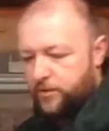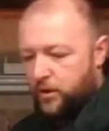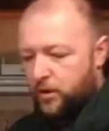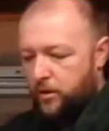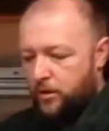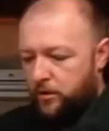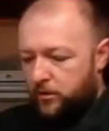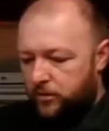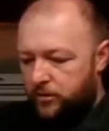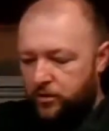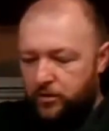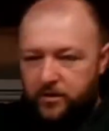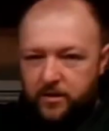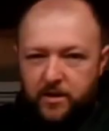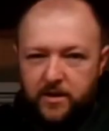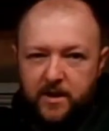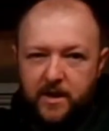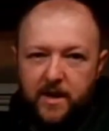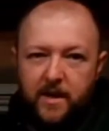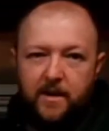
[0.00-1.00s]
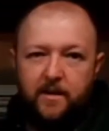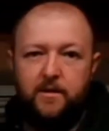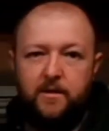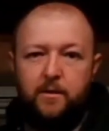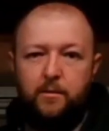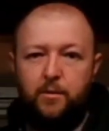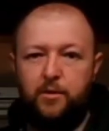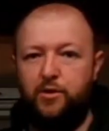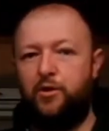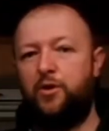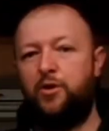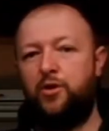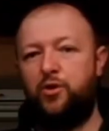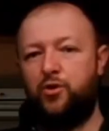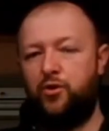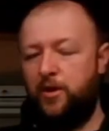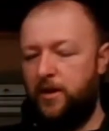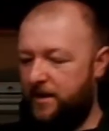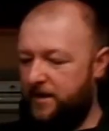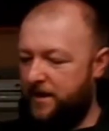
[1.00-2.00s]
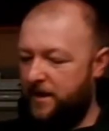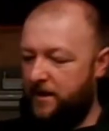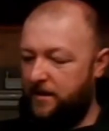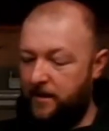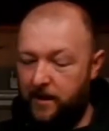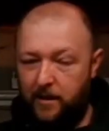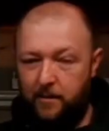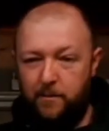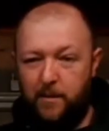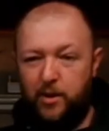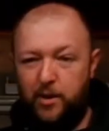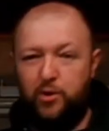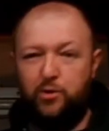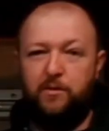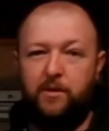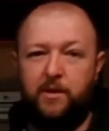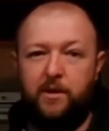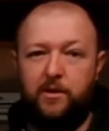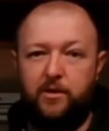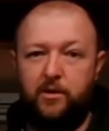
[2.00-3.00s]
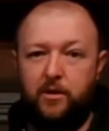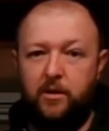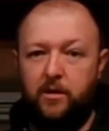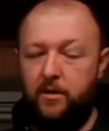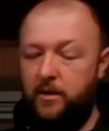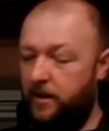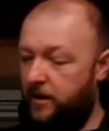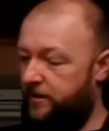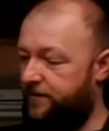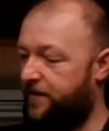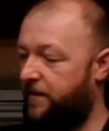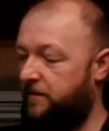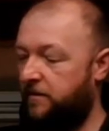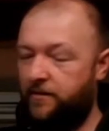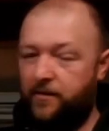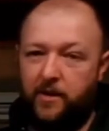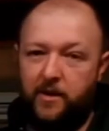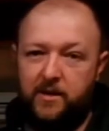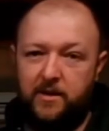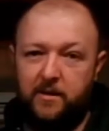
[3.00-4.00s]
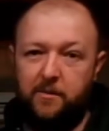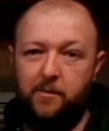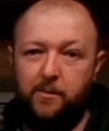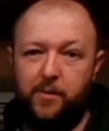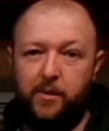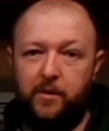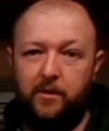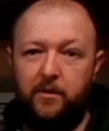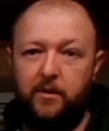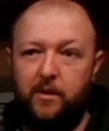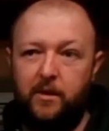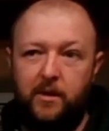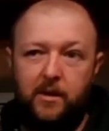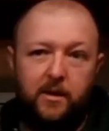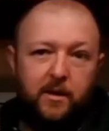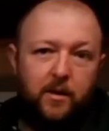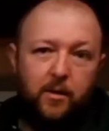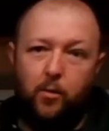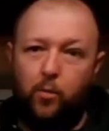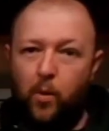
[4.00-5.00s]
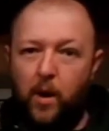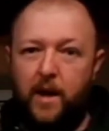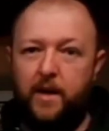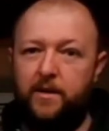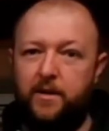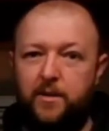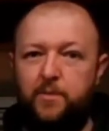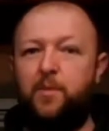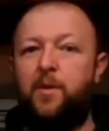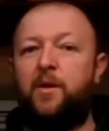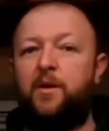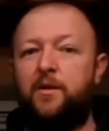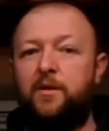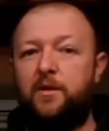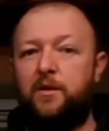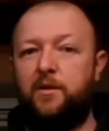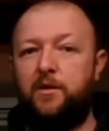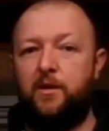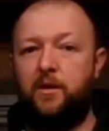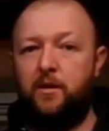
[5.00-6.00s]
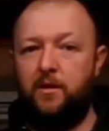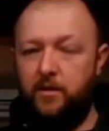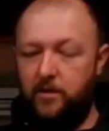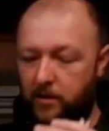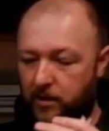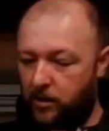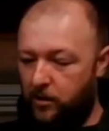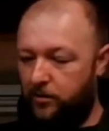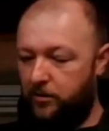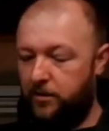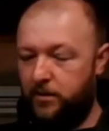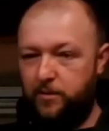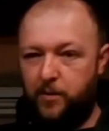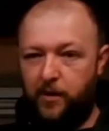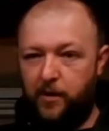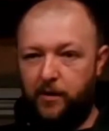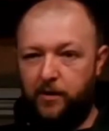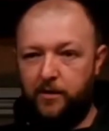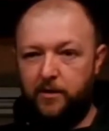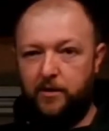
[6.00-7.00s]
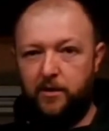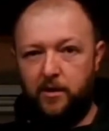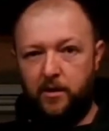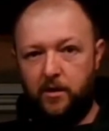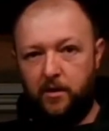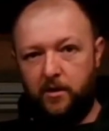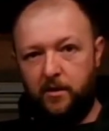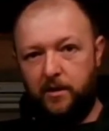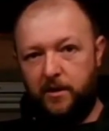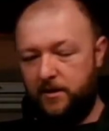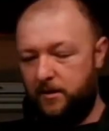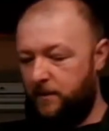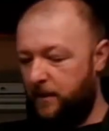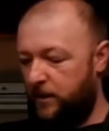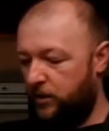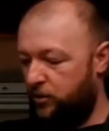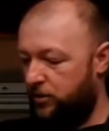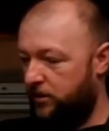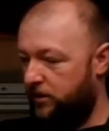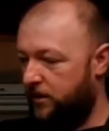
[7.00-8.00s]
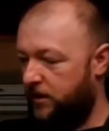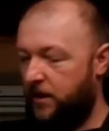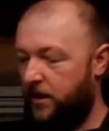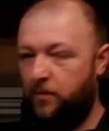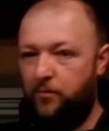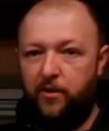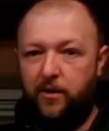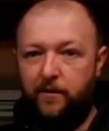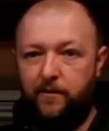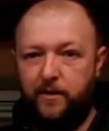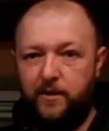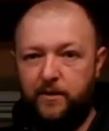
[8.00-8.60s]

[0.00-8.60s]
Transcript: door all cut to size. I wasn't going to show you exactly measuring the door. It's very, very simple. Widest point of the door, longest point of the door, and as I mentioned in that previous